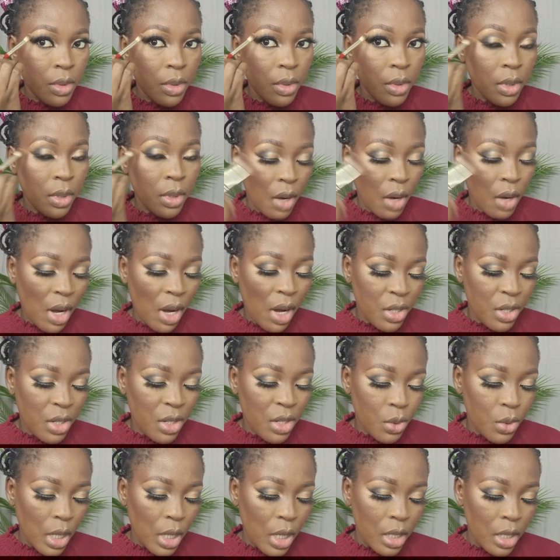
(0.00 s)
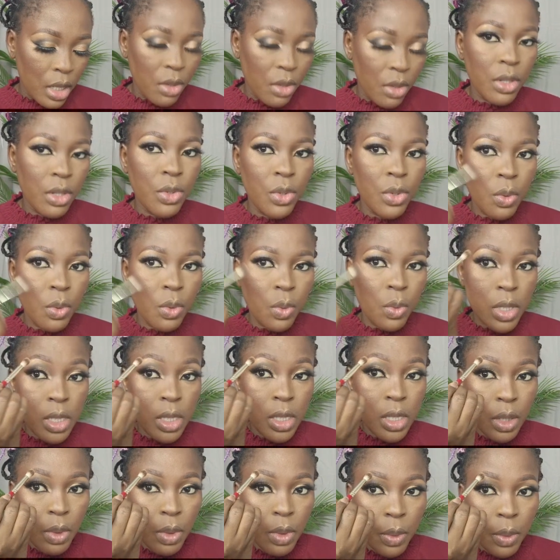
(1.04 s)
I rarely do that. I only do it once
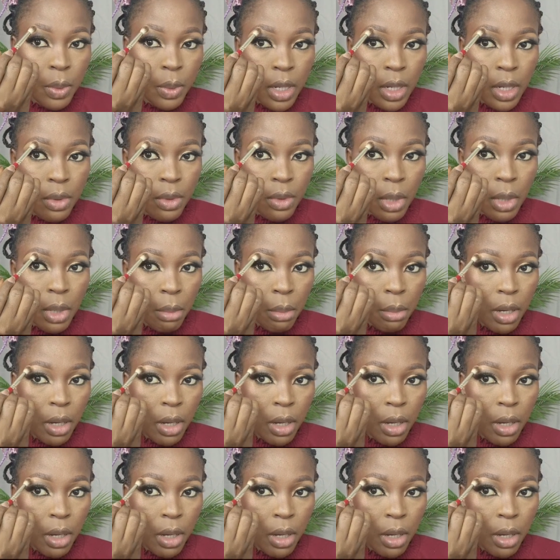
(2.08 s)
in a while when I remember.